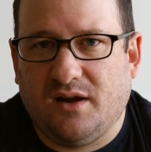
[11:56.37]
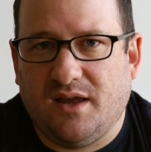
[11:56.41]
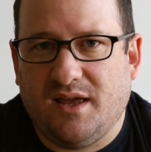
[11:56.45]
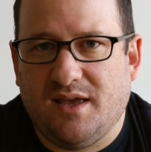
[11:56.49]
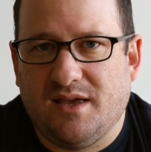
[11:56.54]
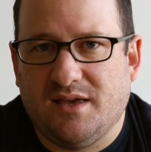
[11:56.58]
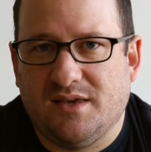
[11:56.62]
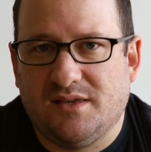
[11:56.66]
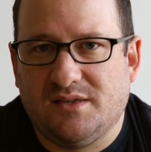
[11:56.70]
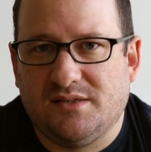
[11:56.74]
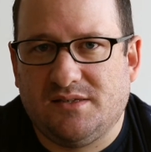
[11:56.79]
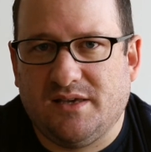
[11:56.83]

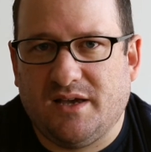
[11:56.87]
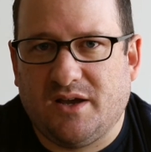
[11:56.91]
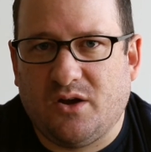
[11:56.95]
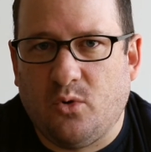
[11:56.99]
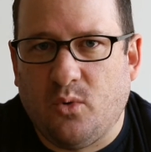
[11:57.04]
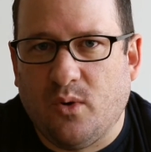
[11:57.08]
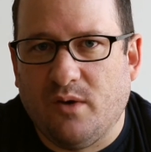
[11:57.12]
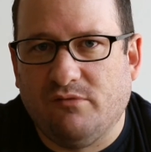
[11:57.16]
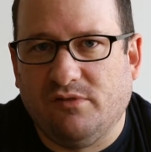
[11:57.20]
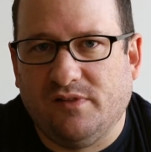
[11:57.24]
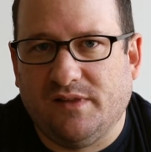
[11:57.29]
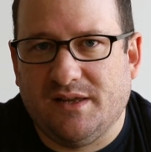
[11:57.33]
is
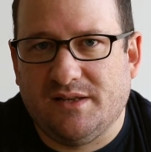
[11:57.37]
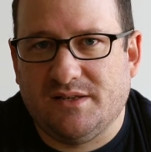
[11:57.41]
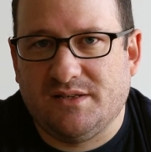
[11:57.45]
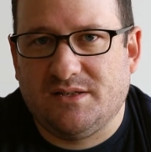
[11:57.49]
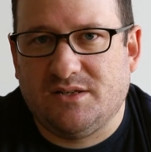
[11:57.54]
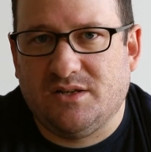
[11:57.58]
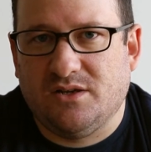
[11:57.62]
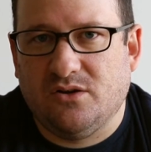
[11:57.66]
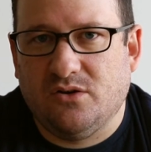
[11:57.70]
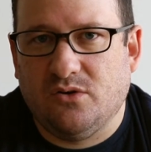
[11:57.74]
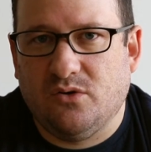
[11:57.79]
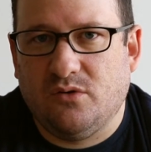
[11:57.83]
equivalent
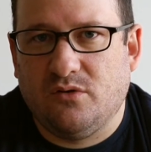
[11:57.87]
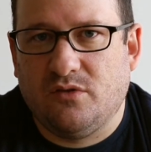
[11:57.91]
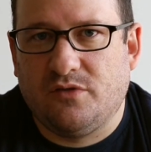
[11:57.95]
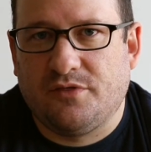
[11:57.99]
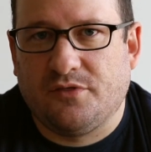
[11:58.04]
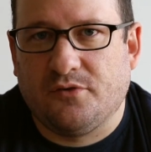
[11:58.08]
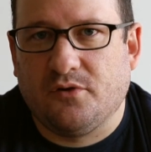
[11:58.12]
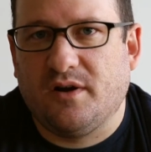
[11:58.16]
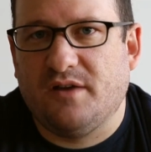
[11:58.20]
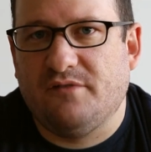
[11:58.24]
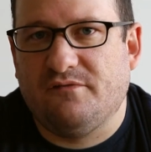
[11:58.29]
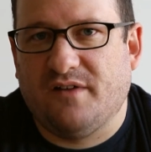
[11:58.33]
to
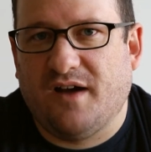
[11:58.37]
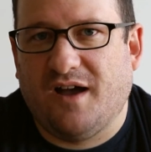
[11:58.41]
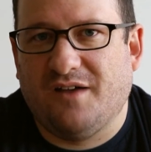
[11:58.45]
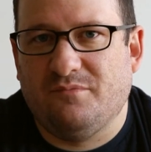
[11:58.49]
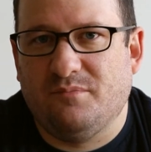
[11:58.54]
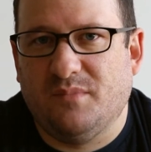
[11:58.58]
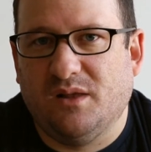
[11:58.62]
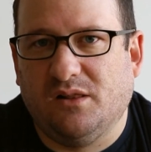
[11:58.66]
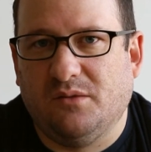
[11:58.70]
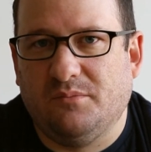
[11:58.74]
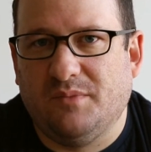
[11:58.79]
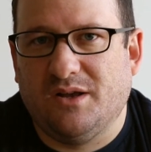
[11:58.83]
35
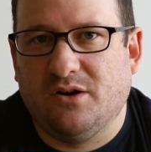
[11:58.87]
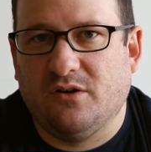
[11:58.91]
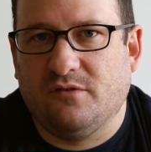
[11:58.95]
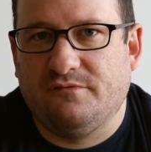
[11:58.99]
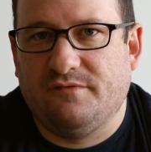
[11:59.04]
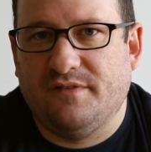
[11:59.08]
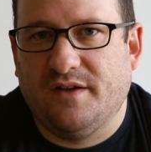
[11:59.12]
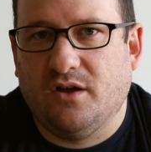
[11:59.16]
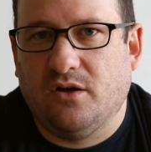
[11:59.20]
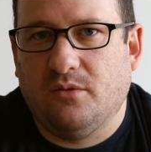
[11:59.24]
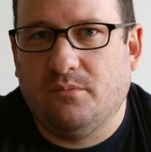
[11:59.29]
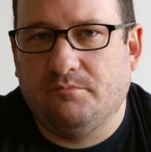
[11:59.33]
millimeter
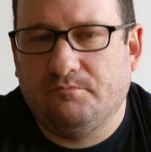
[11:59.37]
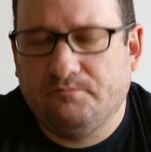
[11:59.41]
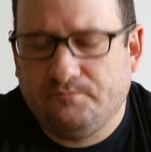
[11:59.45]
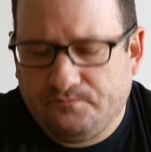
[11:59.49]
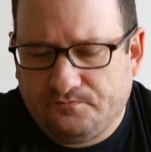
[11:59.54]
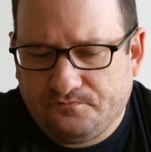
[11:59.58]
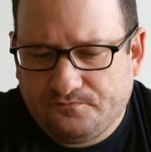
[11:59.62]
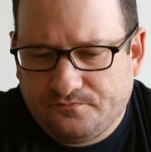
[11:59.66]
film.